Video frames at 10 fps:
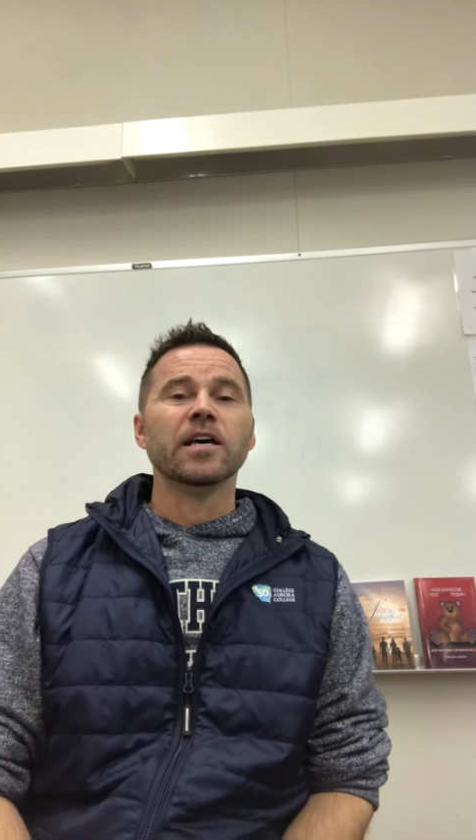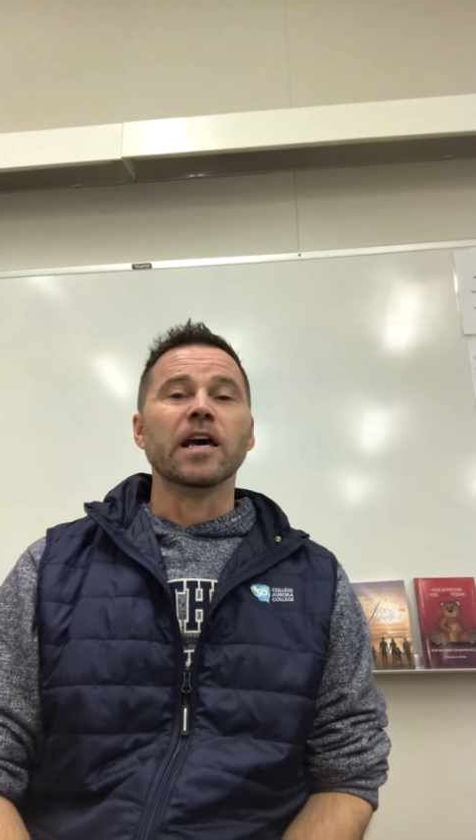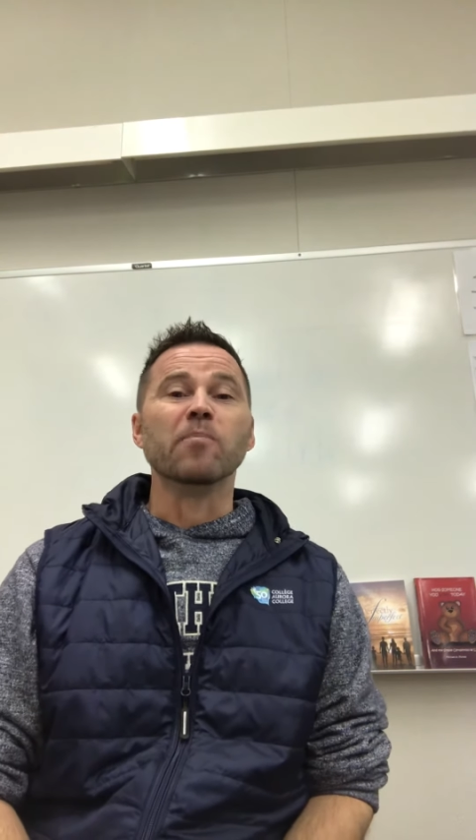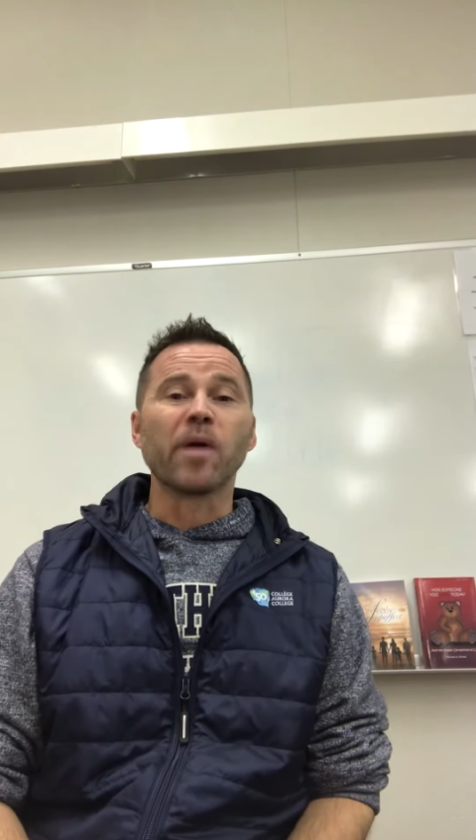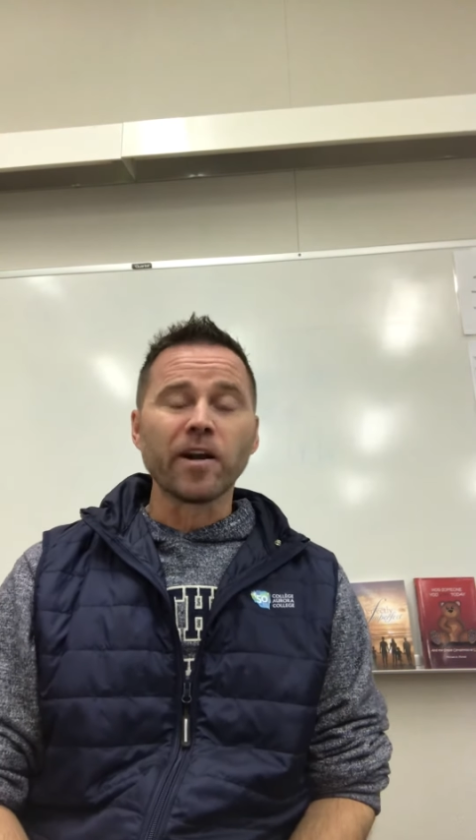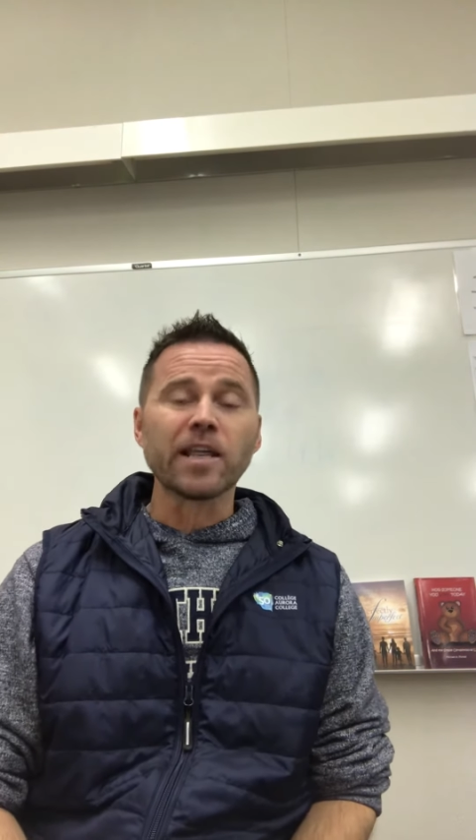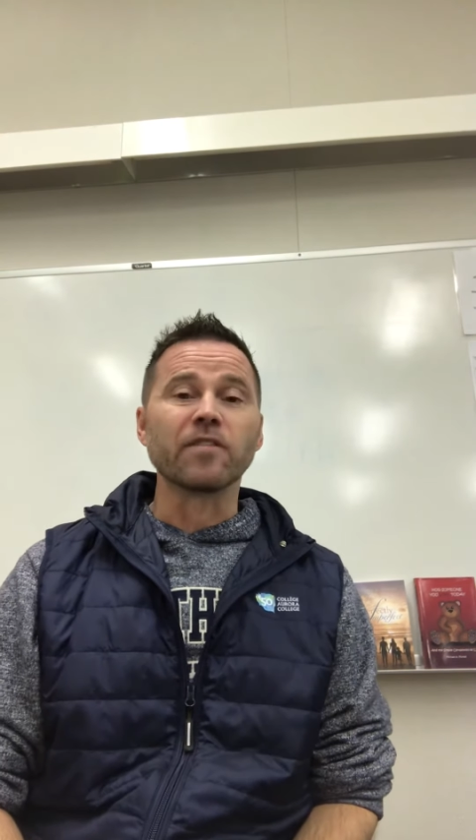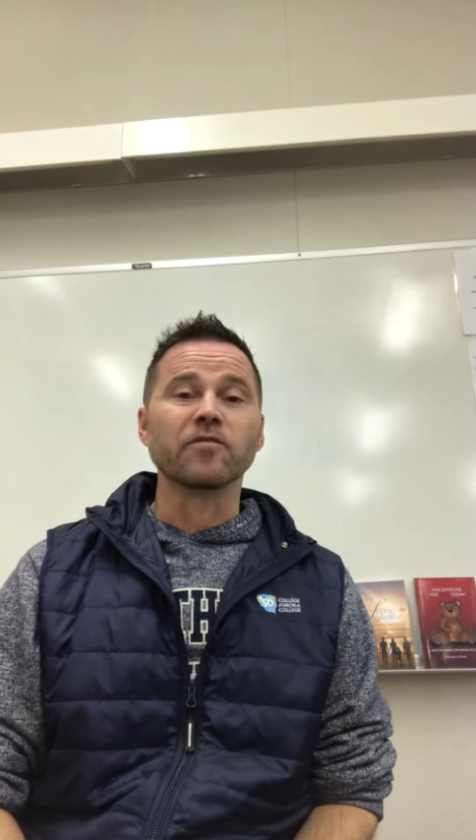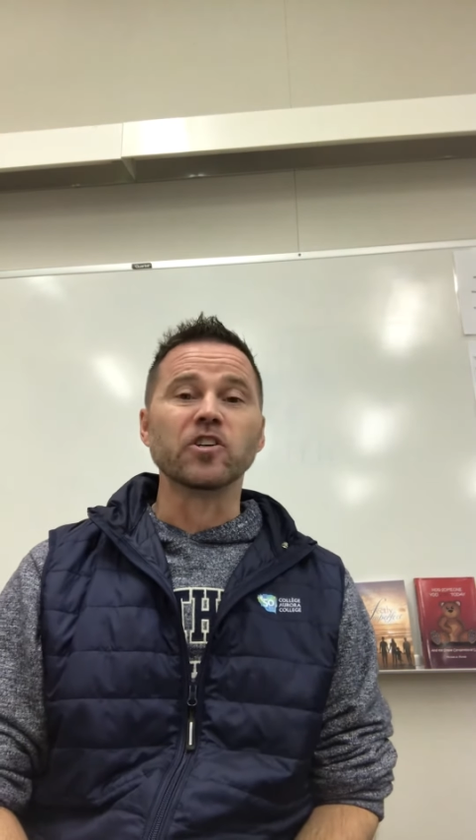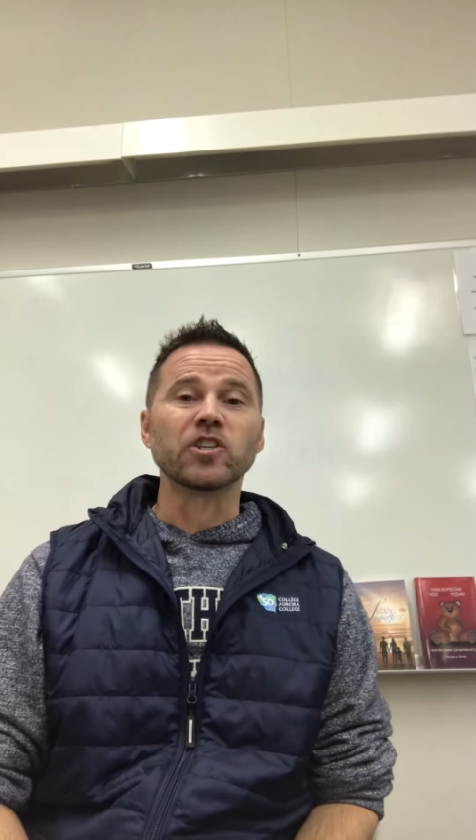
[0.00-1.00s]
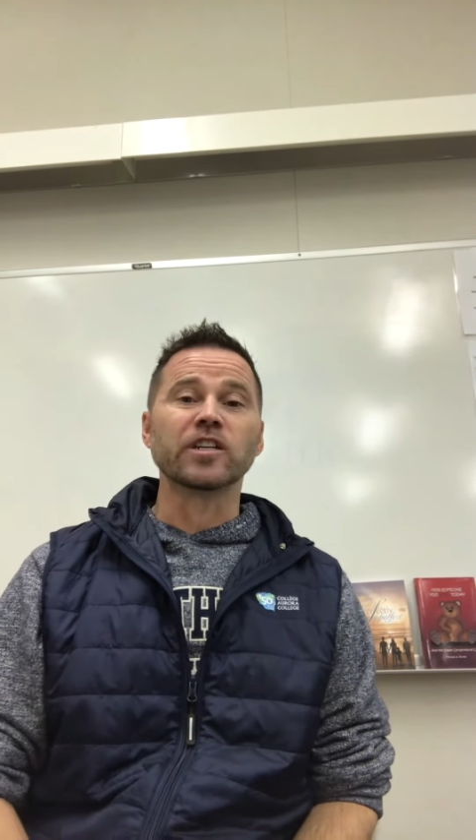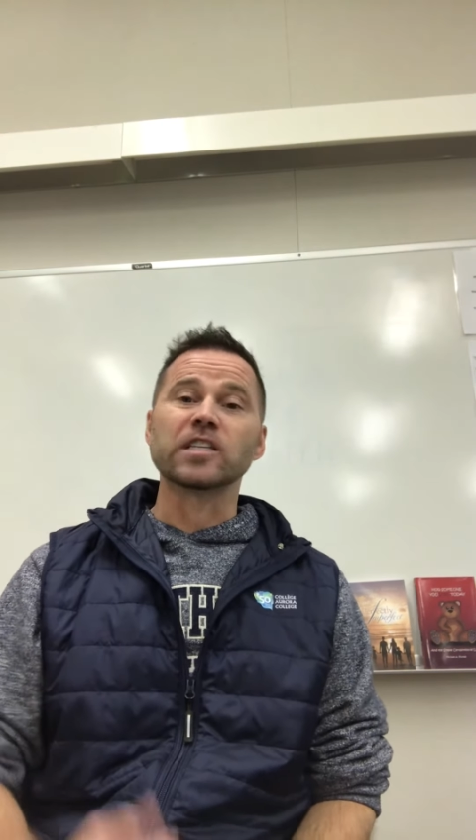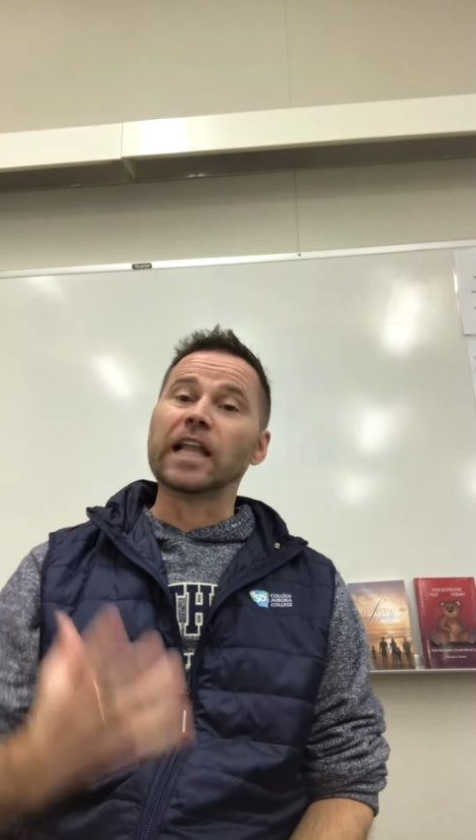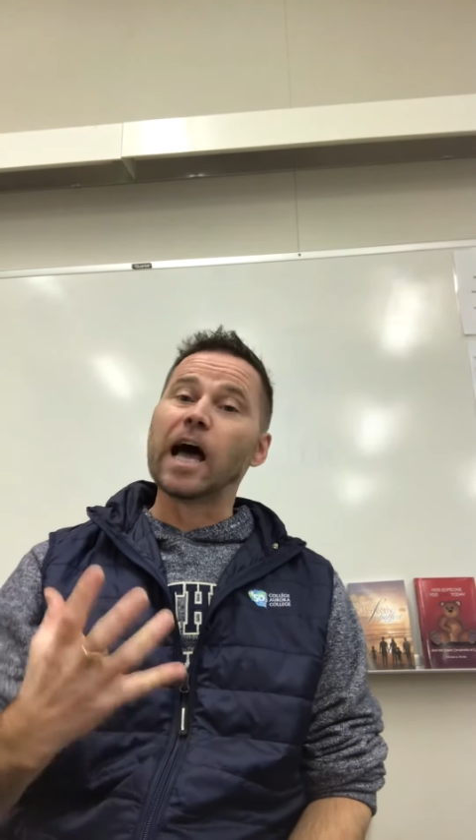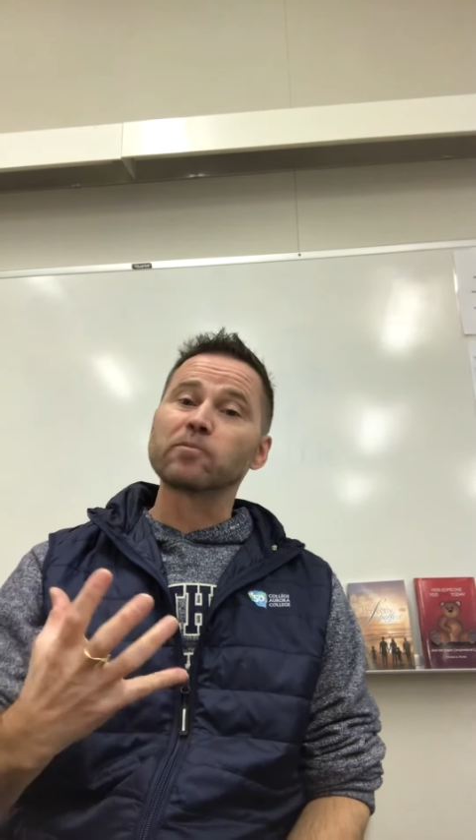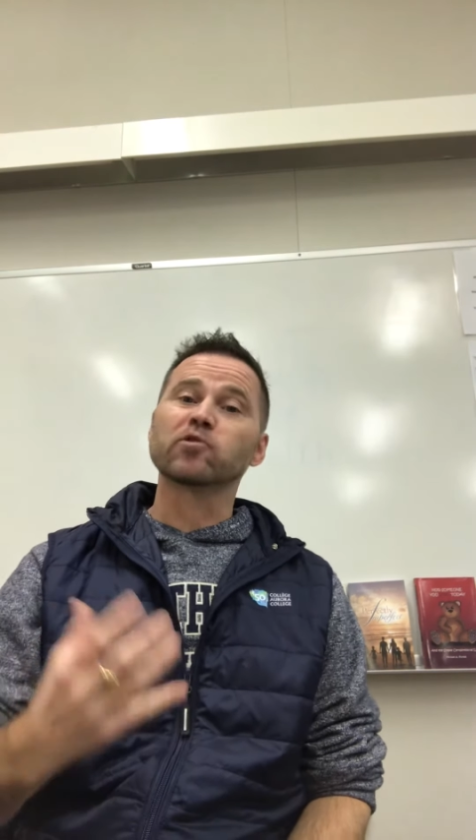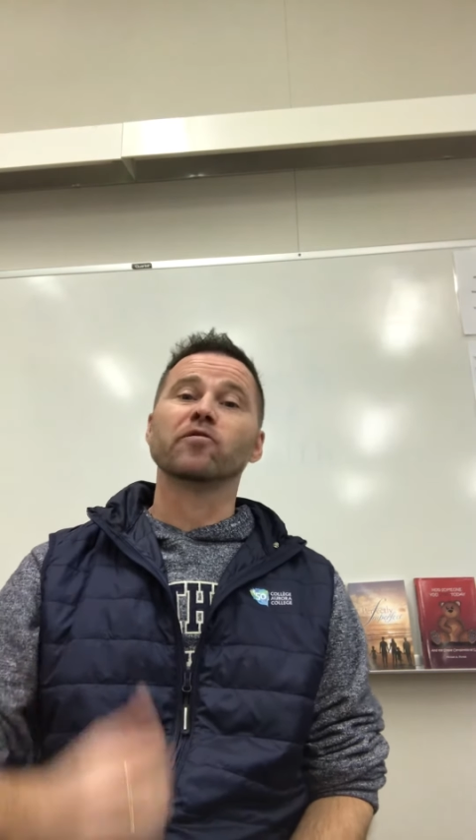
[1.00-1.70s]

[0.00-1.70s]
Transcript: And part of that fishing is lobster